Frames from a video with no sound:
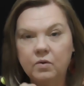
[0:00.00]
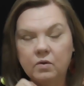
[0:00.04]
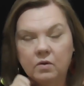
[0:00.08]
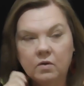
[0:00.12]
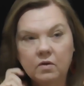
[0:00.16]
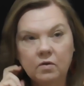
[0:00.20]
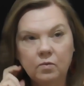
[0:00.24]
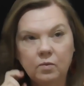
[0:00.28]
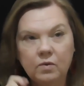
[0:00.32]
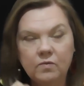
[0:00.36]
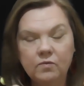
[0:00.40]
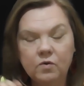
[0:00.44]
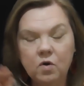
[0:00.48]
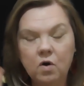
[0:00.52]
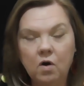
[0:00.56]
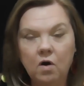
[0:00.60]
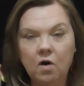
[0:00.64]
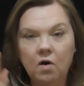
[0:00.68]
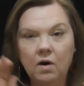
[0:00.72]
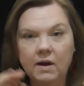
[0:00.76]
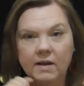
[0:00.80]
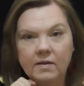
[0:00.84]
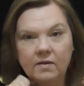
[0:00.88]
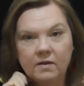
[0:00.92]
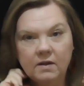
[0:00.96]
Because we've got
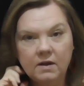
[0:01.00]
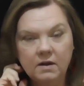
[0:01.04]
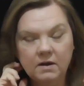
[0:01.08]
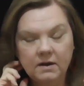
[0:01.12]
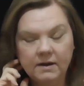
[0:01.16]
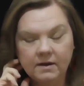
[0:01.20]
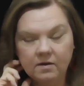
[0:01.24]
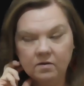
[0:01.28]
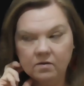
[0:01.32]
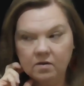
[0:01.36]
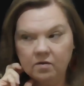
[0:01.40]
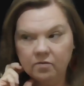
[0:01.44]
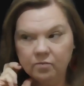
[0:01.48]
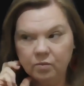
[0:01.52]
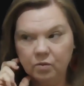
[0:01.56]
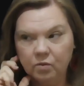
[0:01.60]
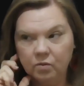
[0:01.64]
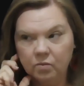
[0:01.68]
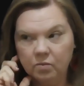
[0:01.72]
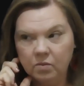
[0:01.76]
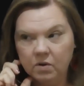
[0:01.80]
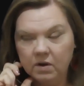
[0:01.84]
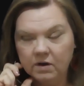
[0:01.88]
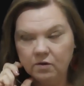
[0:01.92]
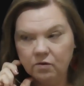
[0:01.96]
high ceilings, I've
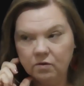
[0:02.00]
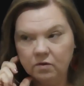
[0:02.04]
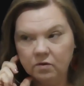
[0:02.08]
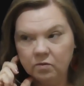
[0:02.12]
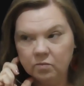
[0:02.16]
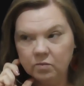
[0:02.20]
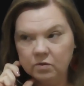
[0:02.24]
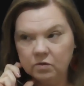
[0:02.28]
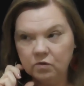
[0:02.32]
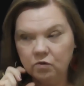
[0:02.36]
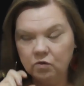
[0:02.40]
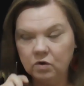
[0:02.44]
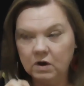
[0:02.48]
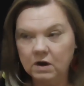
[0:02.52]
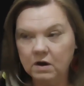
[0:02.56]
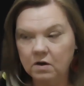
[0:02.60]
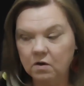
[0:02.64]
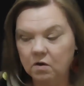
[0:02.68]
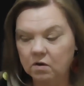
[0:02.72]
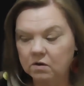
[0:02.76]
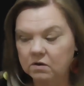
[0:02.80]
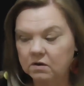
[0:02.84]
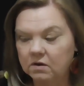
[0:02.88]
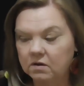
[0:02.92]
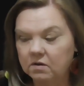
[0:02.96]
put my Christmas tree
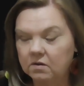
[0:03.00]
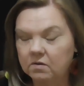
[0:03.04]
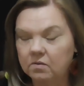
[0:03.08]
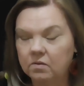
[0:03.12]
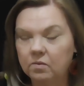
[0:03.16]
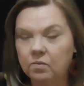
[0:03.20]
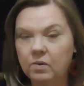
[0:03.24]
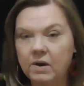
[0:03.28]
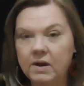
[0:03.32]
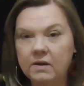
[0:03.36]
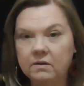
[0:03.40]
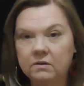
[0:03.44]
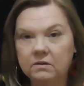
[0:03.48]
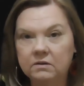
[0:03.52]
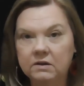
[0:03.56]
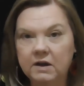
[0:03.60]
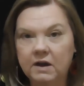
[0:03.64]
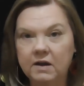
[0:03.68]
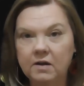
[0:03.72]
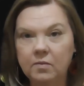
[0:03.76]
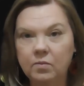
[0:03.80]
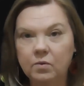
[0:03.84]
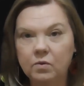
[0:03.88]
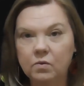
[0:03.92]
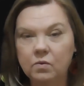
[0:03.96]
on a round
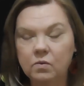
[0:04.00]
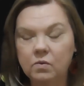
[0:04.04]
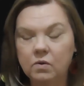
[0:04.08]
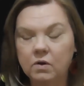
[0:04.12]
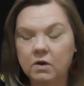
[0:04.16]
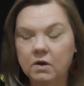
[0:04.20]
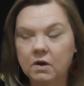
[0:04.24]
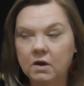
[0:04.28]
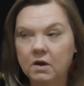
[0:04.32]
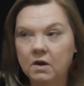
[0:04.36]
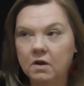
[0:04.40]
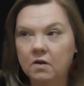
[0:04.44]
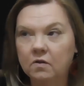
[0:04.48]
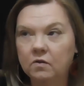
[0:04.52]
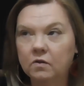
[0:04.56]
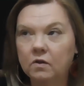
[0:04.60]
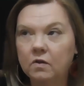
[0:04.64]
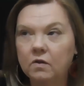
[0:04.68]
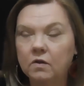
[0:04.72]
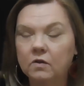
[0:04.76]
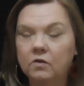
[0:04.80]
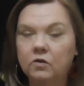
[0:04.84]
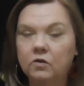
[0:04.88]
table, so